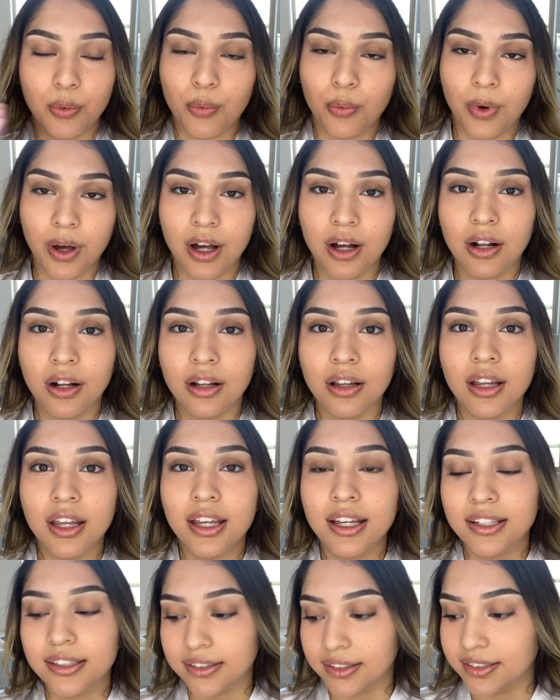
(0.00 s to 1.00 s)
Well,
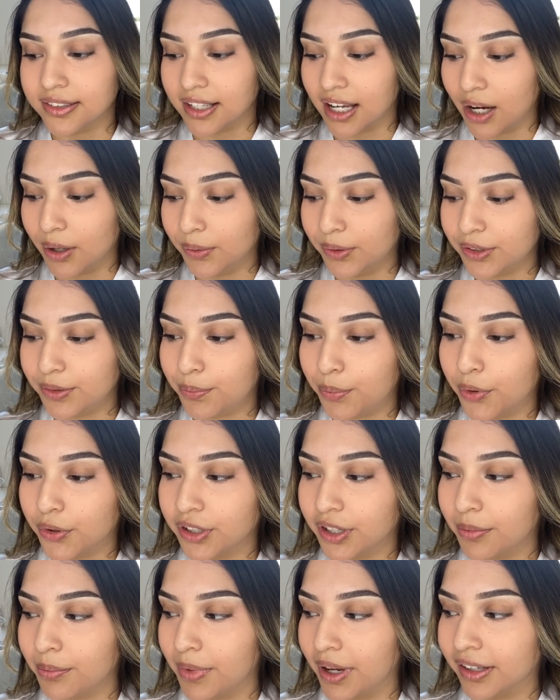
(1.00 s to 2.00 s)
since I was born
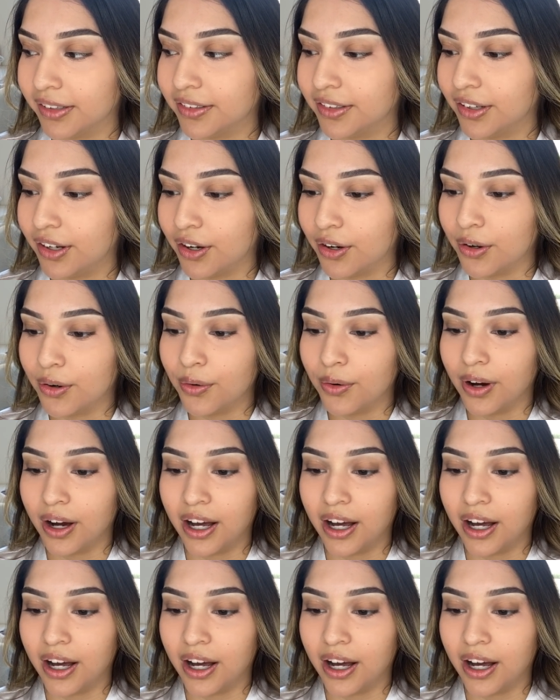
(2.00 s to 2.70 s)
in Mexico,